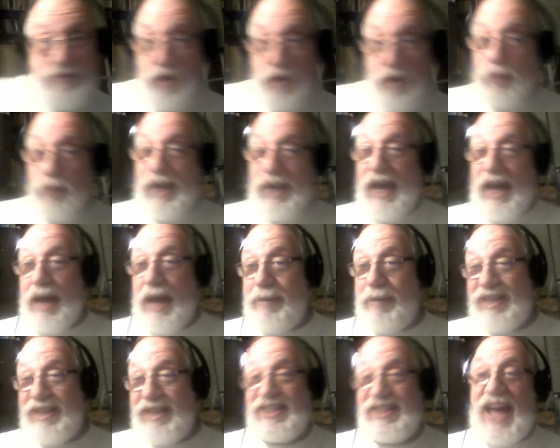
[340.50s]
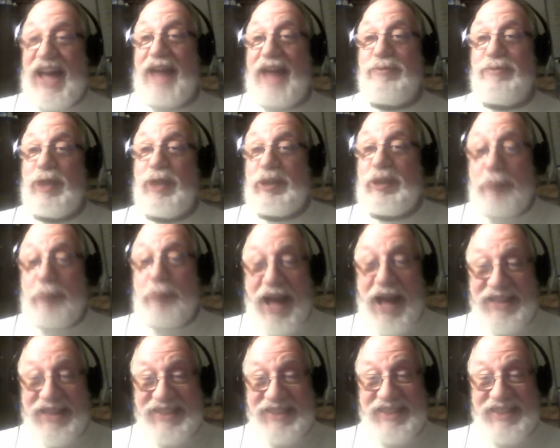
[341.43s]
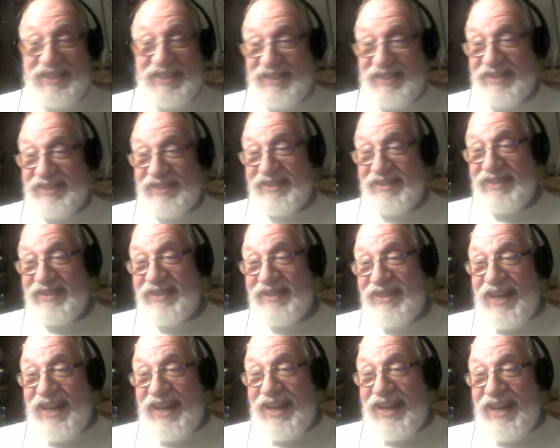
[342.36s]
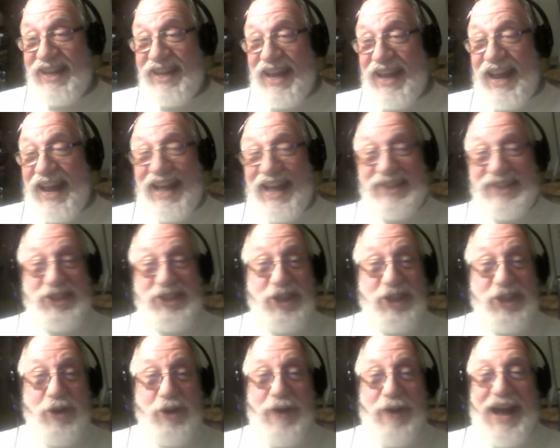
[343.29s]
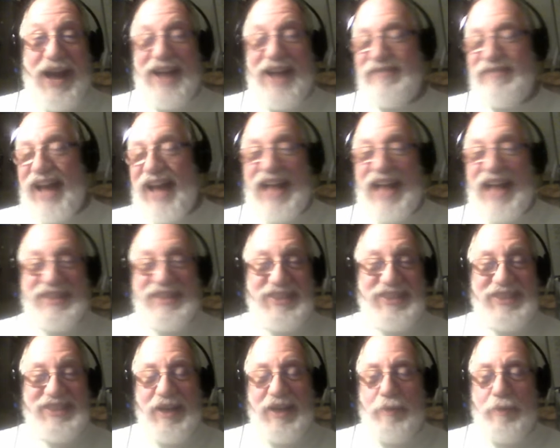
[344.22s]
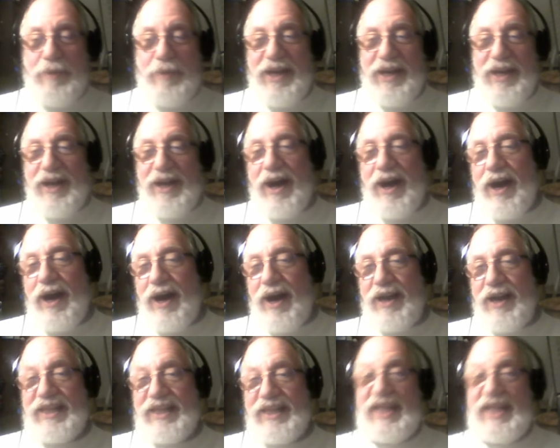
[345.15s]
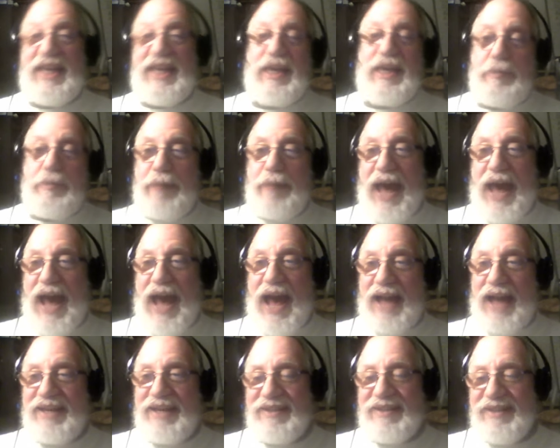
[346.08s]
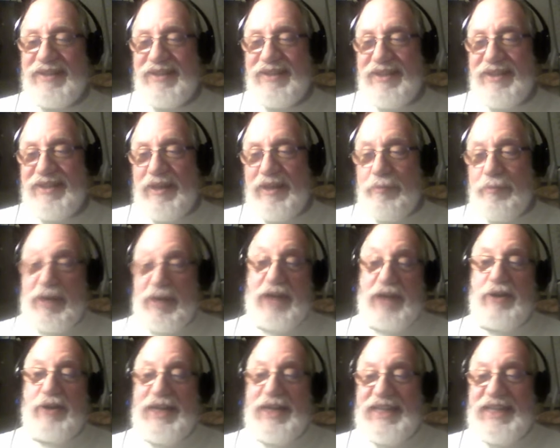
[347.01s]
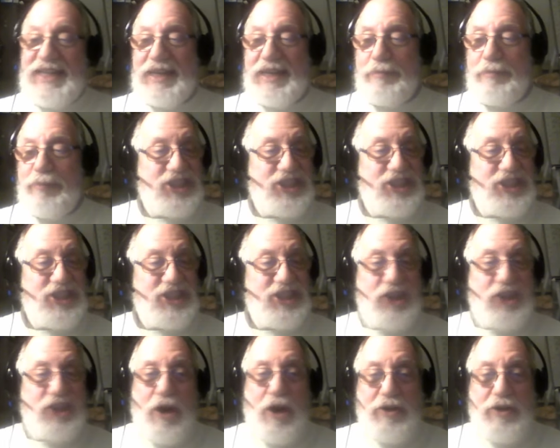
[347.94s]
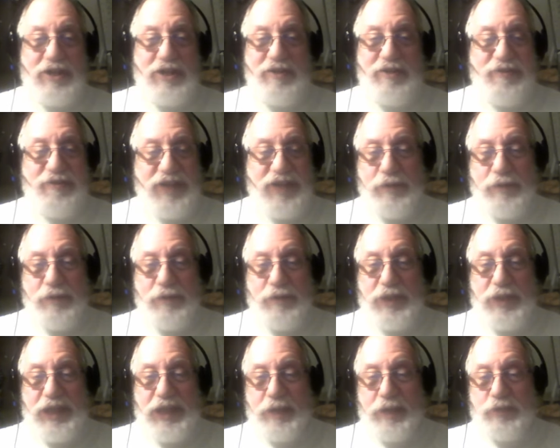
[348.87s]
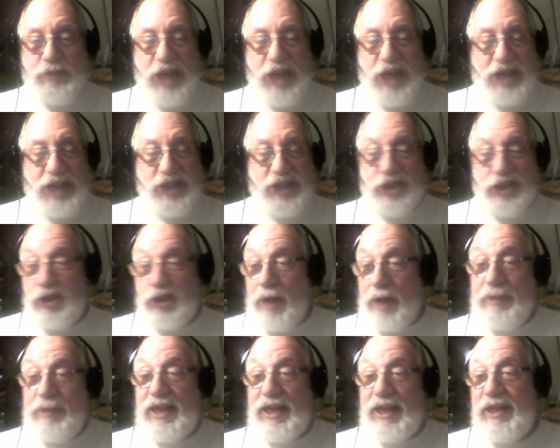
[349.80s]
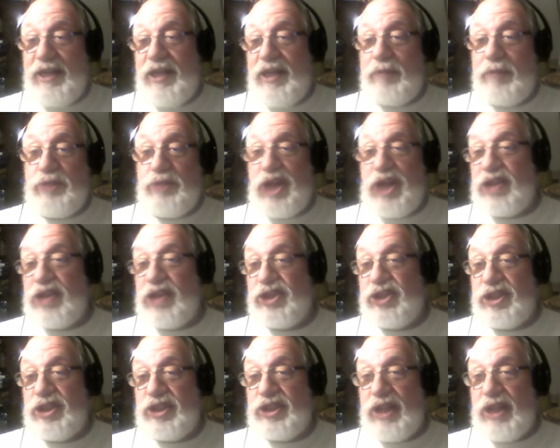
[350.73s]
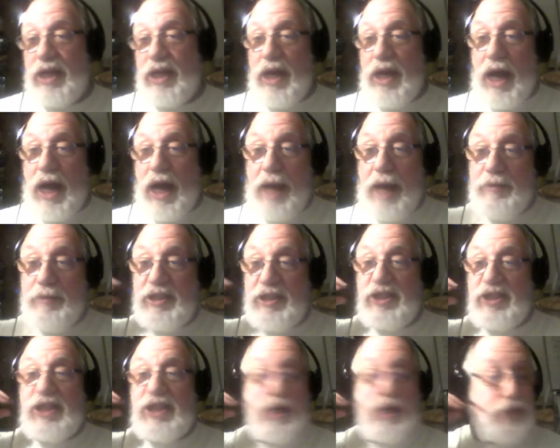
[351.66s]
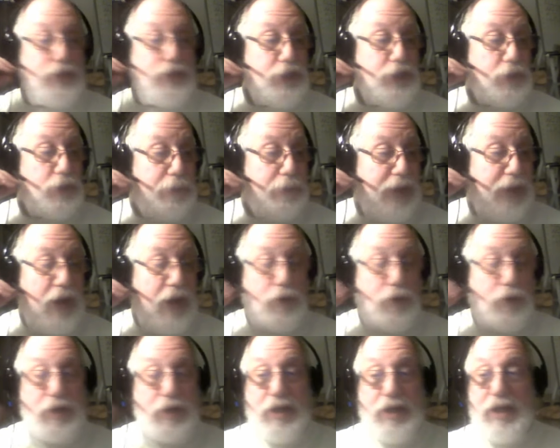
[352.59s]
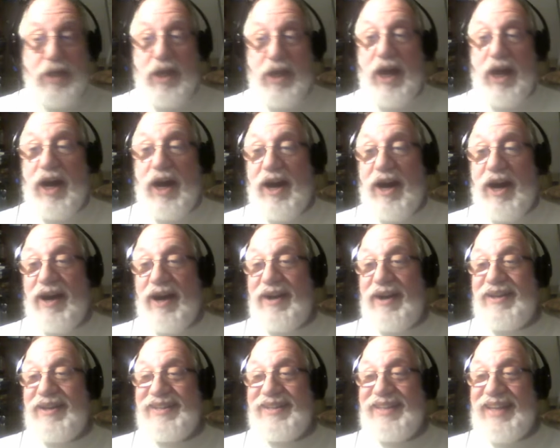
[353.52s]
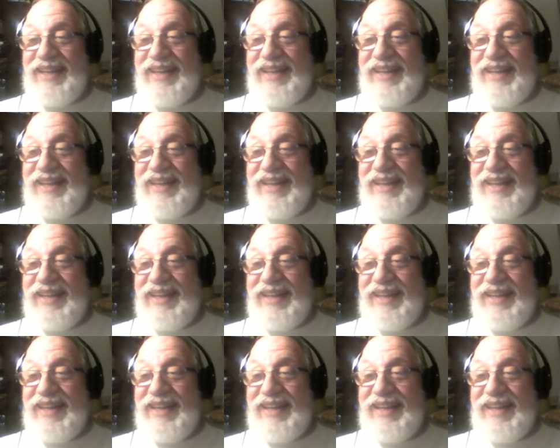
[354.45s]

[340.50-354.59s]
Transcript: with vocab has gotten responses. And so I've gotten some kickback, but I like it because it's all going to fit in with the objections. So I'm getting the objections I'm going to tell you about uh,